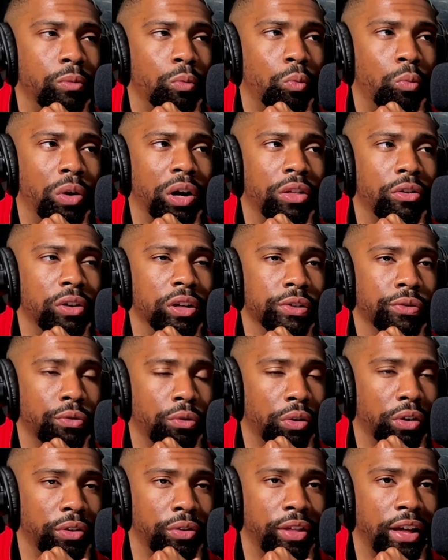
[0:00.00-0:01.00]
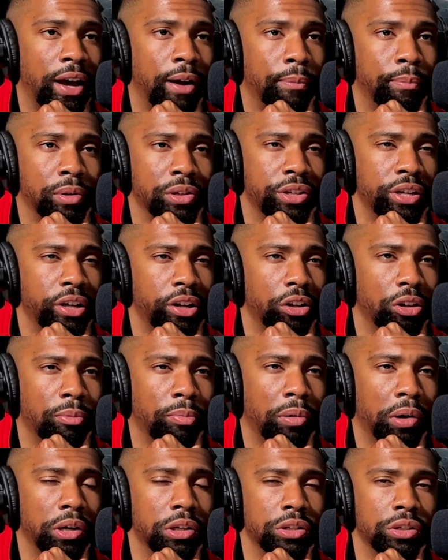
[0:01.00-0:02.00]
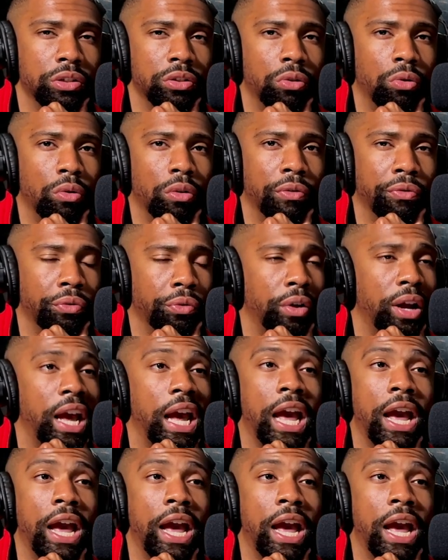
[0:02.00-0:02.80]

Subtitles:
whether it's for that particular person or for